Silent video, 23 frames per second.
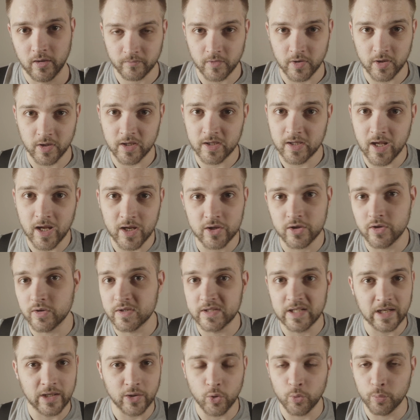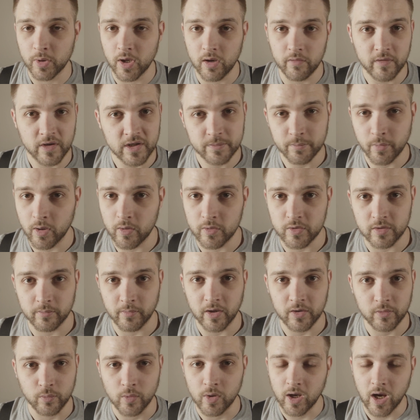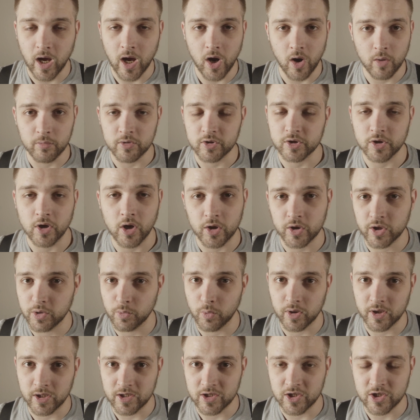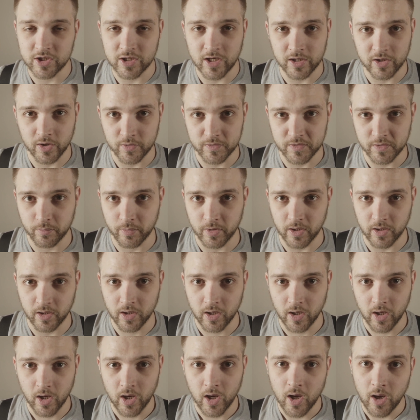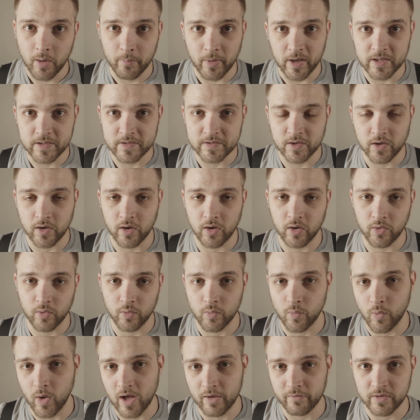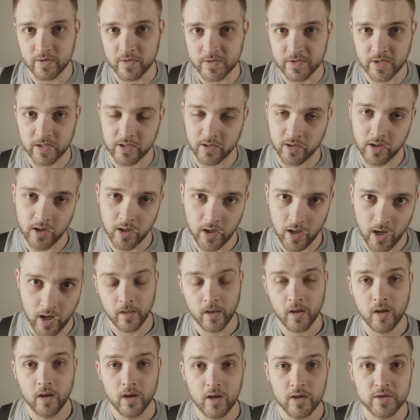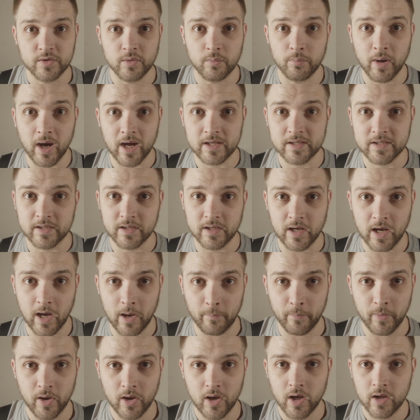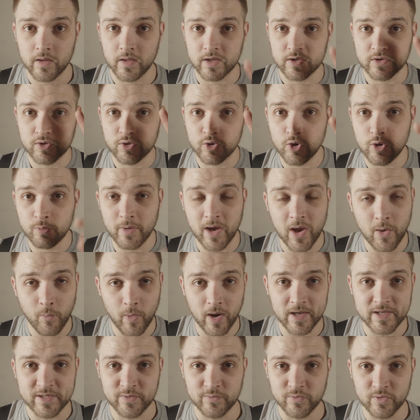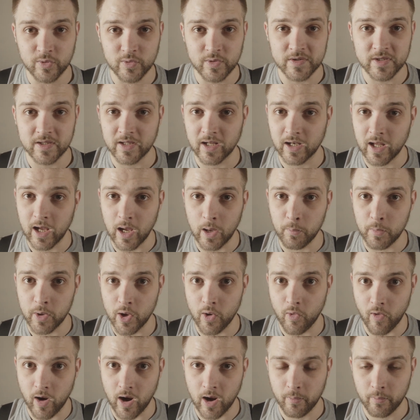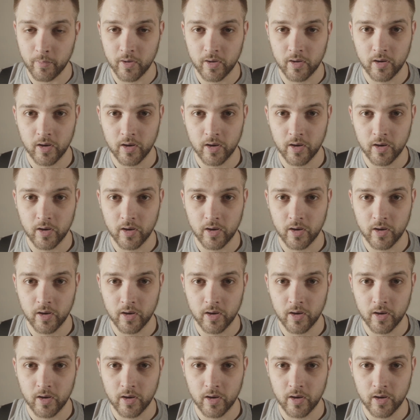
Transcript: You could then, using a little bit of exposure math, work out how much darker you wanted your shadows to be, based on whatever you set your key at. So back to the app. There's two main ways of using the light meter app.